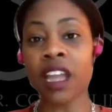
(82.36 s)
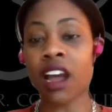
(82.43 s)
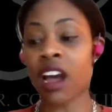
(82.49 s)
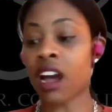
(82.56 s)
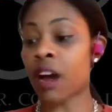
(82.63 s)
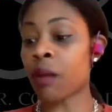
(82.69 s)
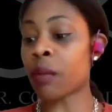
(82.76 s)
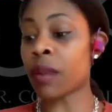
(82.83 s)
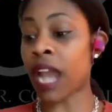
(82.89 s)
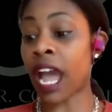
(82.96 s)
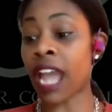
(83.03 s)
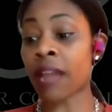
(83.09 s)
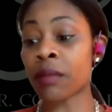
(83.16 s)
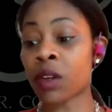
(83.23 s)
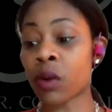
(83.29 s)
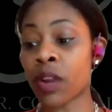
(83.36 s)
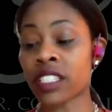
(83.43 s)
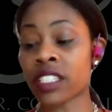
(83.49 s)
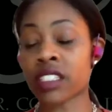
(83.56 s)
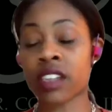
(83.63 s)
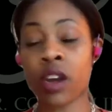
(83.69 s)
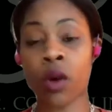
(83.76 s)
But I'm going
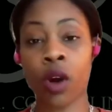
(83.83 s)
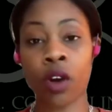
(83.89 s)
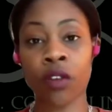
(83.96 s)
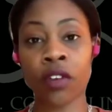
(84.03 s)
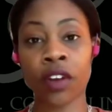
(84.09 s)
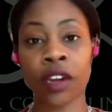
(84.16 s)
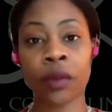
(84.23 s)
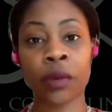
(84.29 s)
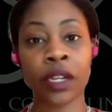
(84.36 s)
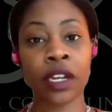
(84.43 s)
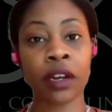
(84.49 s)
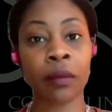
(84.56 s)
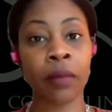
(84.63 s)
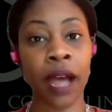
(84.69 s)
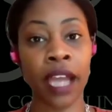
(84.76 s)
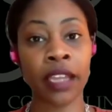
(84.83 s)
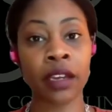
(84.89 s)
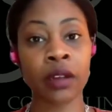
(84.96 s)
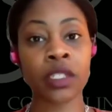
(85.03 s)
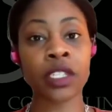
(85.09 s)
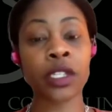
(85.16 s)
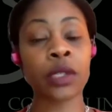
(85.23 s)
to go over and read her
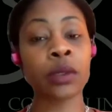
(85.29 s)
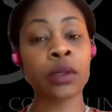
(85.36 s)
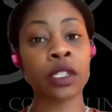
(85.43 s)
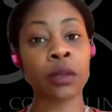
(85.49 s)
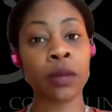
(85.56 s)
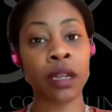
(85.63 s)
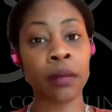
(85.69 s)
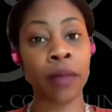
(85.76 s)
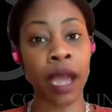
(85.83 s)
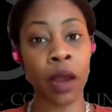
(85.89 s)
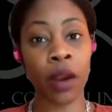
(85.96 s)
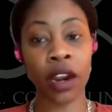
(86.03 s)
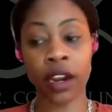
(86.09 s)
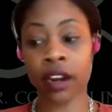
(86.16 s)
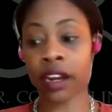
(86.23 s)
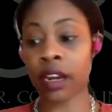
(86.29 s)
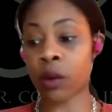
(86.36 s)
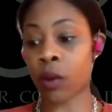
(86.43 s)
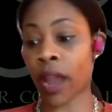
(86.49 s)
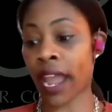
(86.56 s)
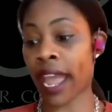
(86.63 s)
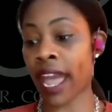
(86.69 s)
bio, tell you a little bit about her and
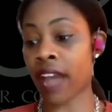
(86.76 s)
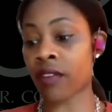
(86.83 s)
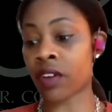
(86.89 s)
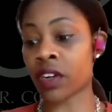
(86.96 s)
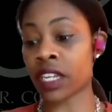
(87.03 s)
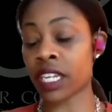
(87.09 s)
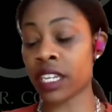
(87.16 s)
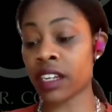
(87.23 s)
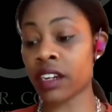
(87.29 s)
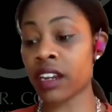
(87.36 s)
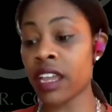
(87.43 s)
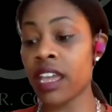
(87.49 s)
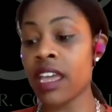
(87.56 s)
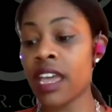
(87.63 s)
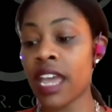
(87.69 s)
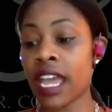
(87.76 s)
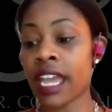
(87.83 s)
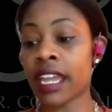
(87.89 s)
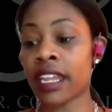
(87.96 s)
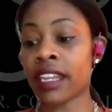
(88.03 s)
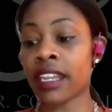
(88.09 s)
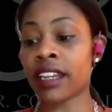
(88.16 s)
why I have her here.
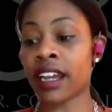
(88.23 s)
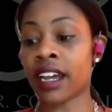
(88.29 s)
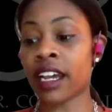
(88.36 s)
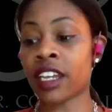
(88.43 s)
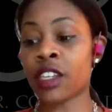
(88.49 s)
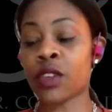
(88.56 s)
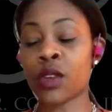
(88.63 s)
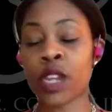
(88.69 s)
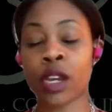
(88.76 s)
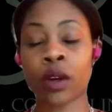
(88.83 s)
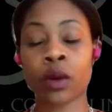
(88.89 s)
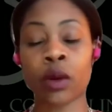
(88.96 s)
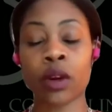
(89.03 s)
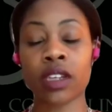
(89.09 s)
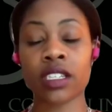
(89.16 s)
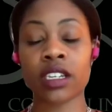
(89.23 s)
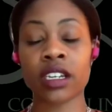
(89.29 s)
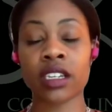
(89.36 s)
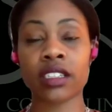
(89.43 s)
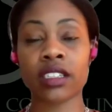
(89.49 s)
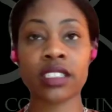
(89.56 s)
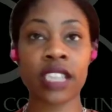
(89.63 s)
And,
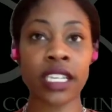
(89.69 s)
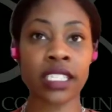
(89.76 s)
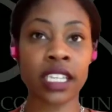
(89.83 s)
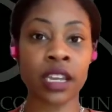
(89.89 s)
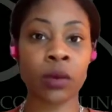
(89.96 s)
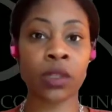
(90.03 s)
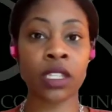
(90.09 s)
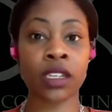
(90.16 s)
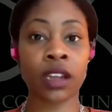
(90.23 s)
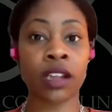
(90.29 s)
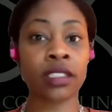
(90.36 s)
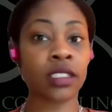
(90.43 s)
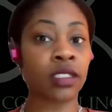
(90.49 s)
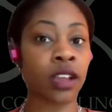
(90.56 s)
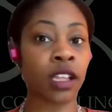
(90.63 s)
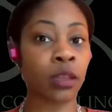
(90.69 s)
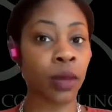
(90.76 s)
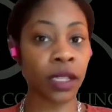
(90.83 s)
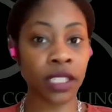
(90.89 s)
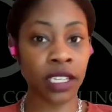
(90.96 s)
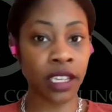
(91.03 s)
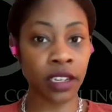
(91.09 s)
sex ed with adults is all
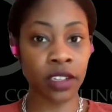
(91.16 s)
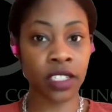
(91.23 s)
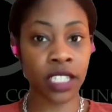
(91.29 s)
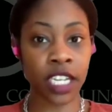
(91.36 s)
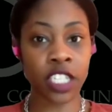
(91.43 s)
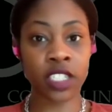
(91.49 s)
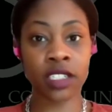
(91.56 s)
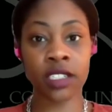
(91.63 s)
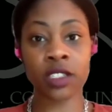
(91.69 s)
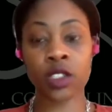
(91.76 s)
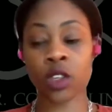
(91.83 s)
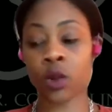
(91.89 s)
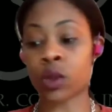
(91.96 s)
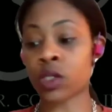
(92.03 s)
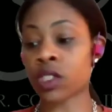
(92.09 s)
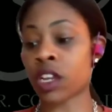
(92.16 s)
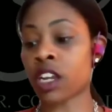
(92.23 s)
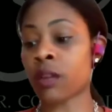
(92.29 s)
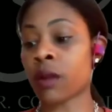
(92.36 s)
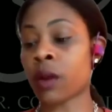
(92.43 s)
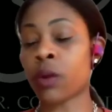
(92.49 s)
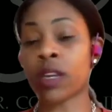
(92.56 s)
about the intersection. And so we'll talk
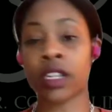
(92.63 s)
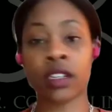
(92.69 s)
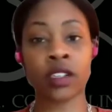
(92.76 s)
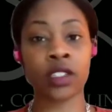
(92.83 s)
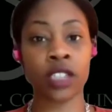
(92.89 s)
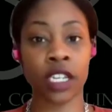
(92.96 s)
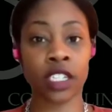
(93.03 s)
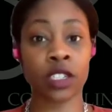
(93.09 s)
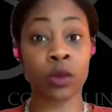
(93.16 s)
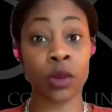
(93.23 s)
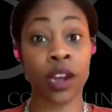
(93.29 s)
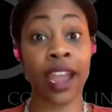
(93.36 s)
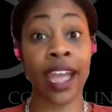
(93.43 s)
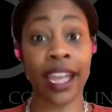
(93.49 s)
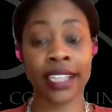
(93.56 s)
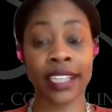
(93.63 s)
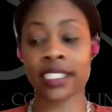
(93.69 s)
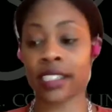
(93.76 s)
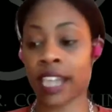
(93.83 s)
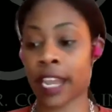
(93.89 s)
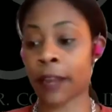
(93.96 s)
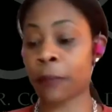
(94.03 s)
about what intersection we're at
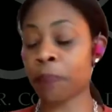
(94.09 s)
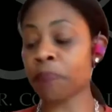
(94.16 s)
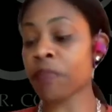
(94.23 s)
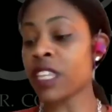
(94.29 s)
today.